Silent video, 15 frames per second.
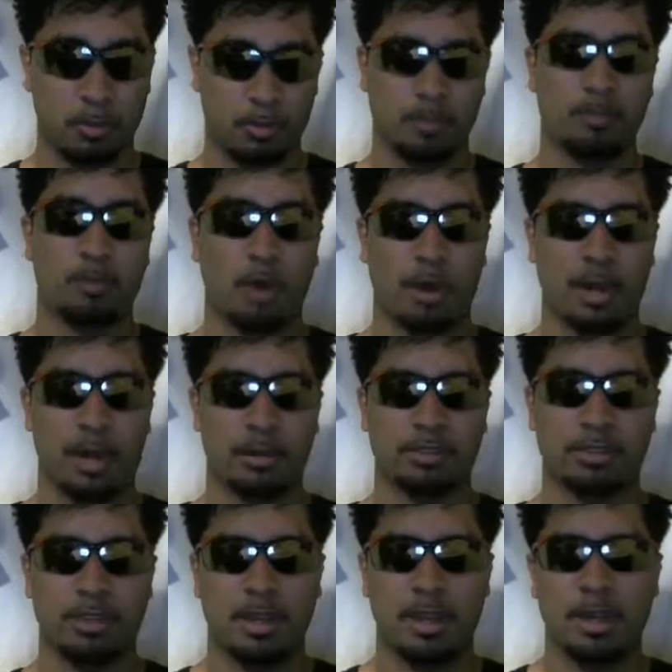brought out,
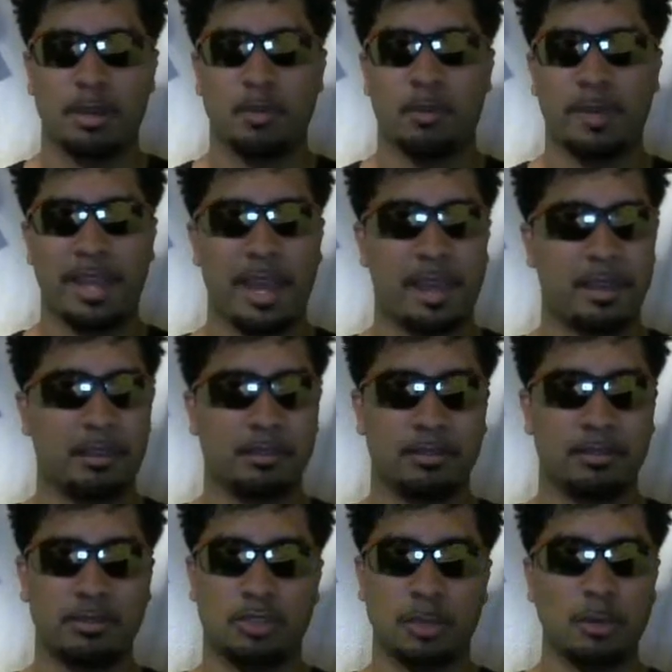we had
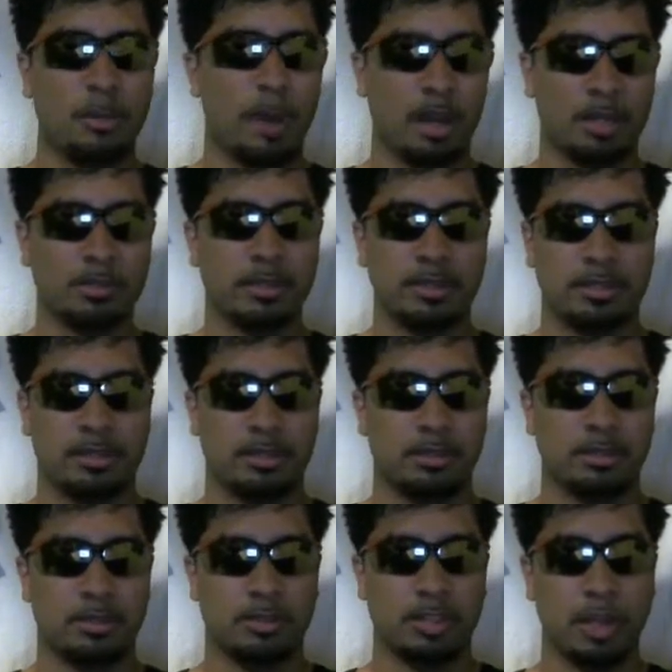double bottomless,
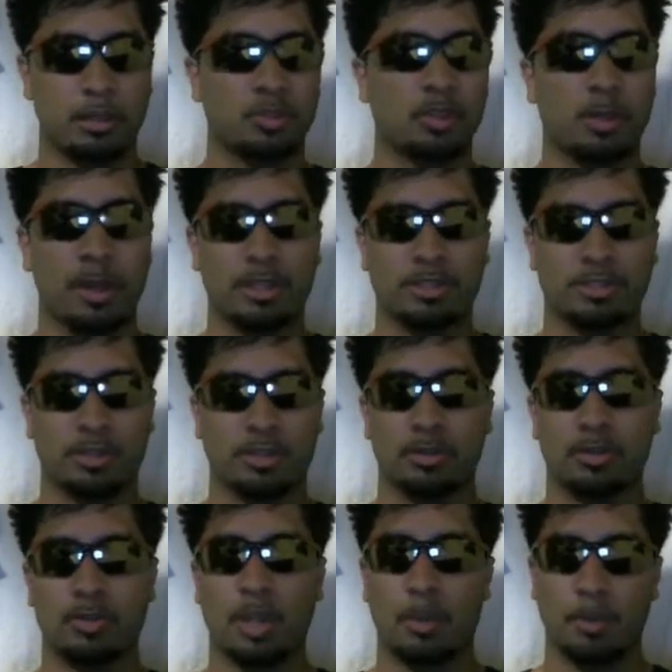double torrential,
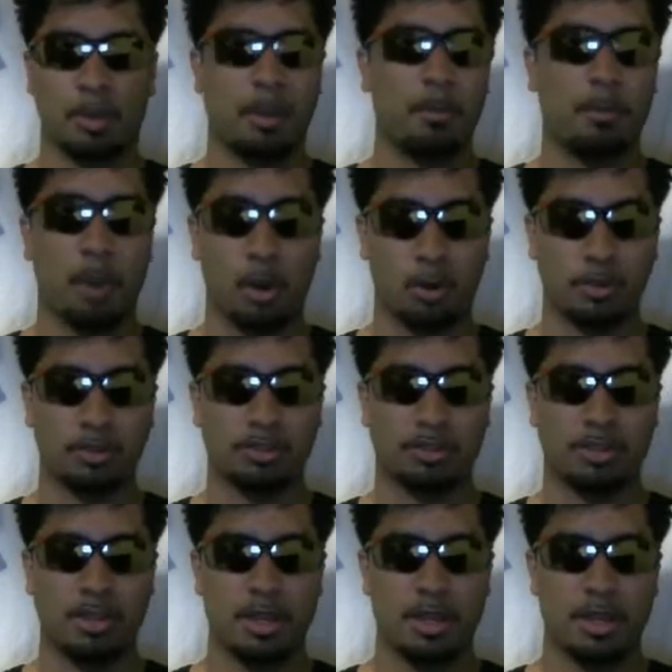double
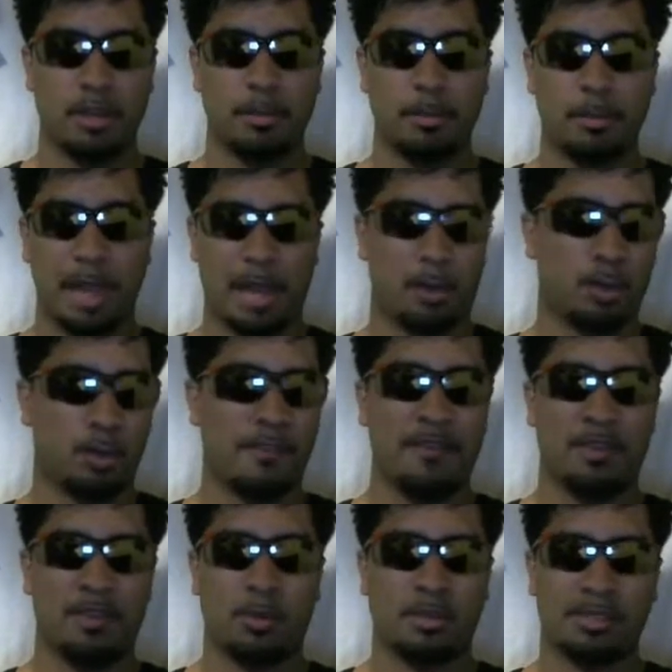compulse. Black Horn of
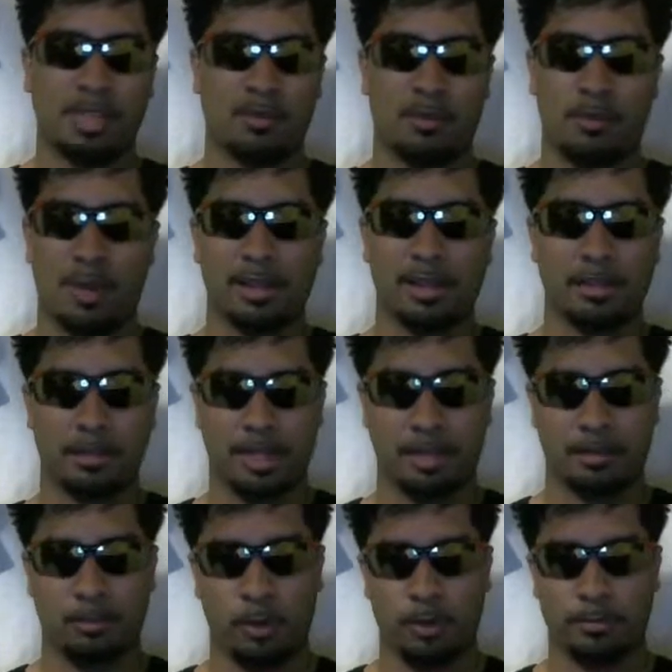Heaven wasn't even relevant at
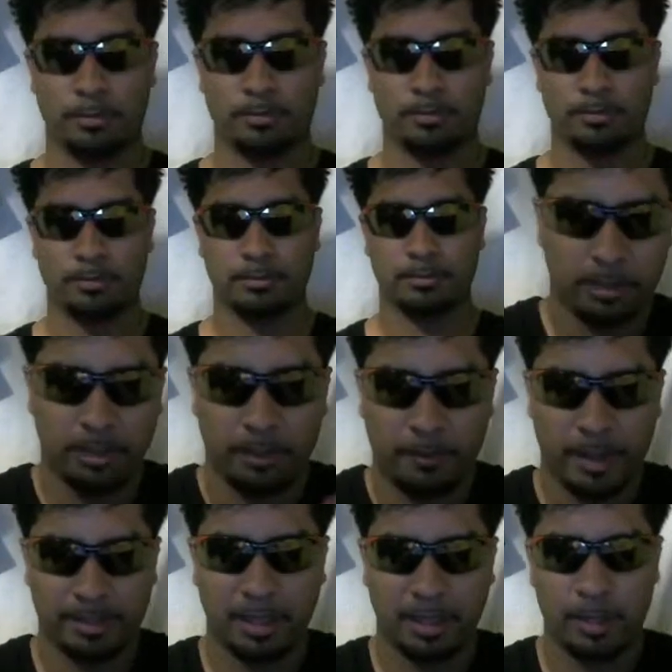the point. The
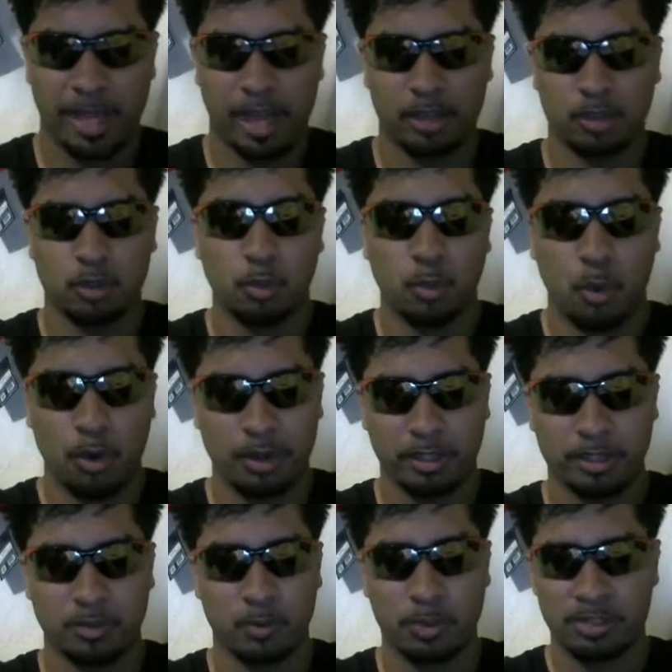fact that we had 2
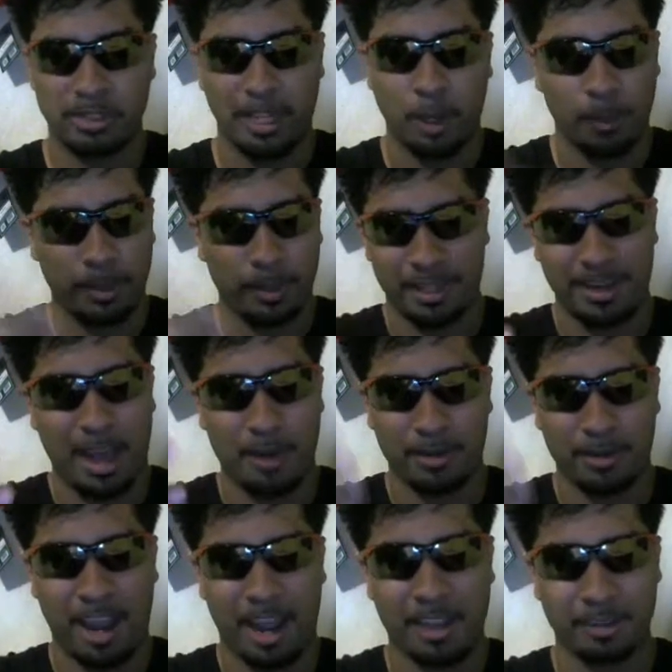warnings wasn't helping it out
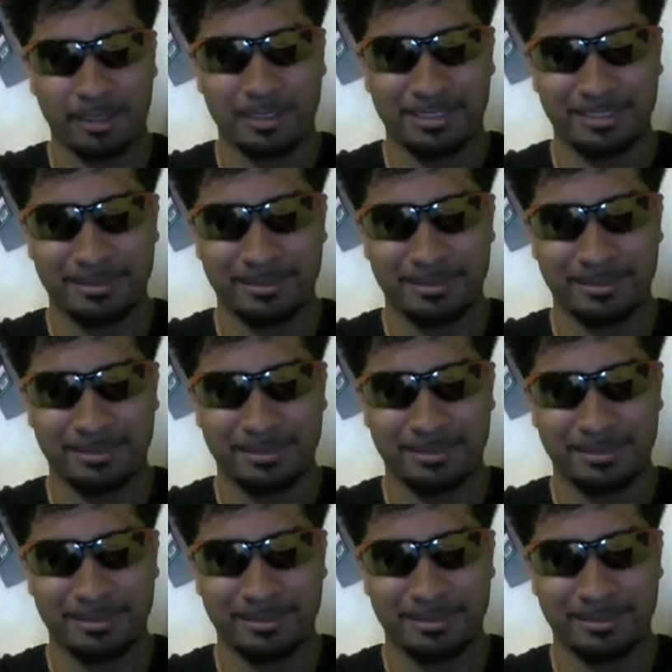either.